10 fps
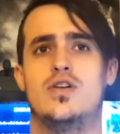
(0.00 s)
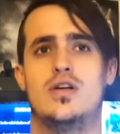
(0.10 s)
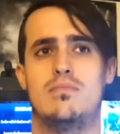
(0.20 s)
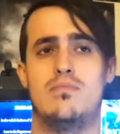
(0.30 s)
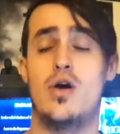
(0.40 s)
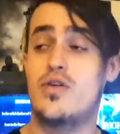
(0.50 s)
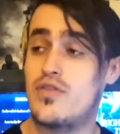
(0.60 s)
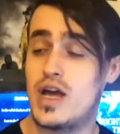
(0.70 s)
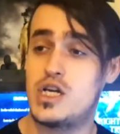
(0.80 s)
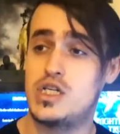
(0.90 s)

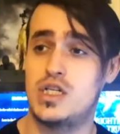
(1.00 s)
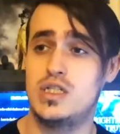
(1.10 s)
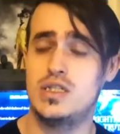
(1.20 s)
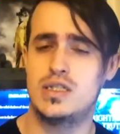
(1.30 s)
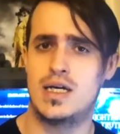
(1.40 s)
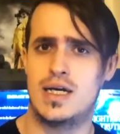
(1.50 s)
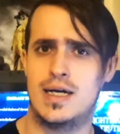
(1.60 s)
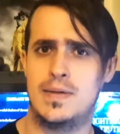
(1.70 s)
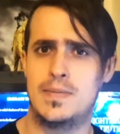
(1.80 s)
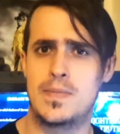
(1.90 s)
motivation,
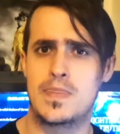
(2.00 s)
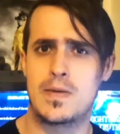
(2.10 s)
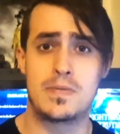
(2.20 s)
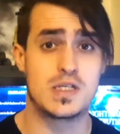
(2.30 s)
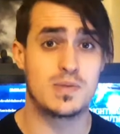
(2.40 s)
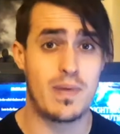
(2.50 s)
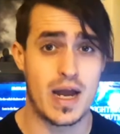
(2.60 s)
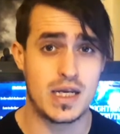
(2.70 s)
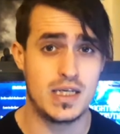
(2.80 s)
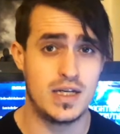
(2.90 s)

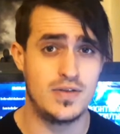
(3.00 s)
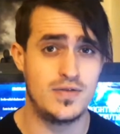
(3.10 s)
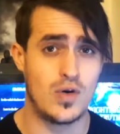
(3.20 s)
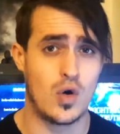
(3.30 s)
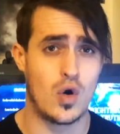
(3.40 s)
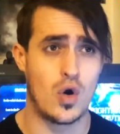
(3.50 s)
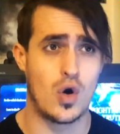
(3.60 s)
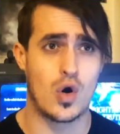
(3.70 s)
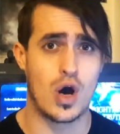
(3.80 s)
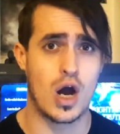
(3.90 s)
perspective,
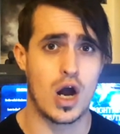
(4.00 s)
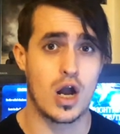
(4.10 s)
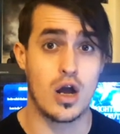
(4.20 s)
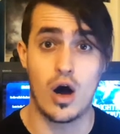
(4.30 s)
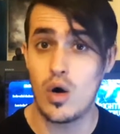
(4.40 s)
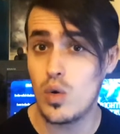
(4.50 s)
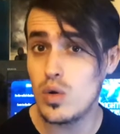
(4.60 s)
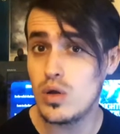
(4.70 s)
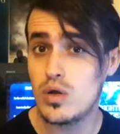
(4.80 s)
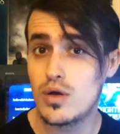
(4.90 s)
or a
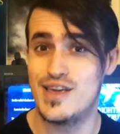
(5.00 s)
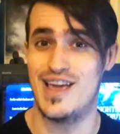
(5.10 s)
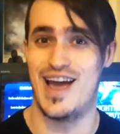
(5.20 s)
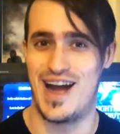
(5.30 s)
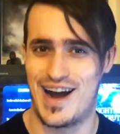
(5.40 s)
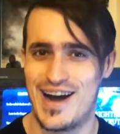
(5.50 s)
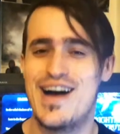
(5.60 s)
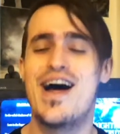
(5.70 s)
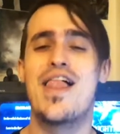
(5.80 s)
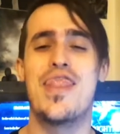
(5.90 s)
goal? Yeah.
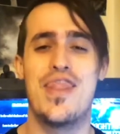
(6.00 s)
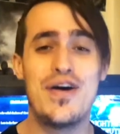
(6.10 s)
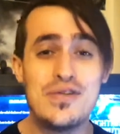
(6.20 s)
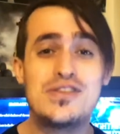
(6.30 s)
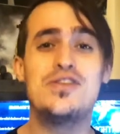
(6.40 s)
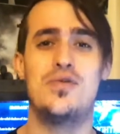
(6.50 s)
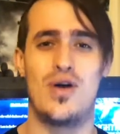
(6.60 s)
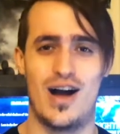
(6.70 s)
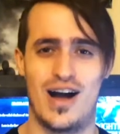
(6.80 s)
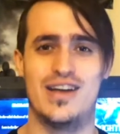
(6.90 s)
Those are the
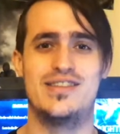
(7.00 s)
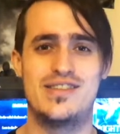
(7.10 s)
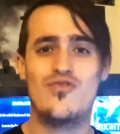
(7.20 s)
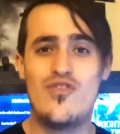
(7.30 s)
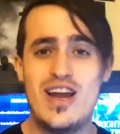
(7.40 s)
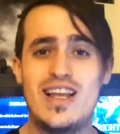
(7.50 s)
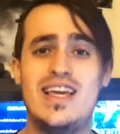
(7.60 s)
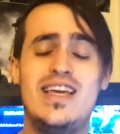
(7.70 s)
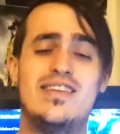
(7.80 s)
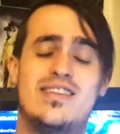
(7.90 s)
words.
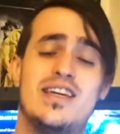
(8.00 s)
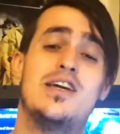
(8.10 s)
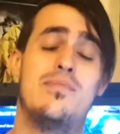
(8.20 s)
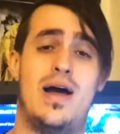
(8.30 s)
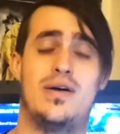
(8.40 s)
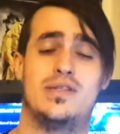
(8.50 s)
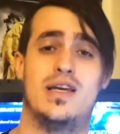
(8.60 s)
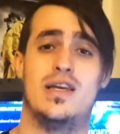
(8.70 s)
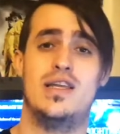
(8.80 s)
Really think about it.